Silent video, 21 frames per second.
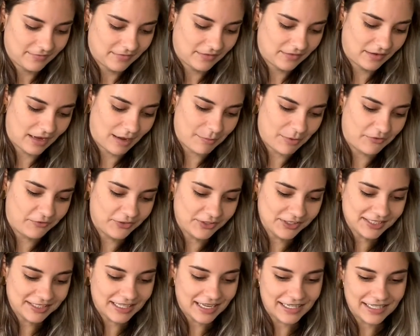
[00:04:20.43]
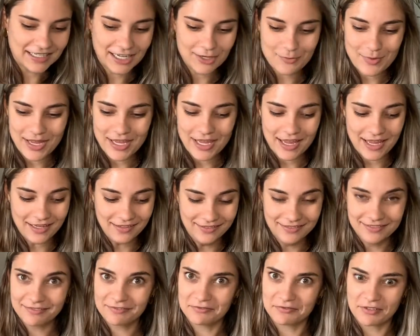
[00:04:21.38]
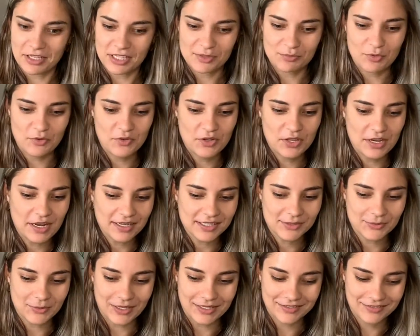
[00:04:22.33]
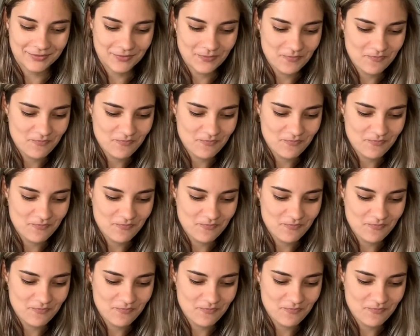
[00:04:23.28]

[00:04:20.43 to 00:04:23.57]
Got my first line down in my K. Let's move to the next one.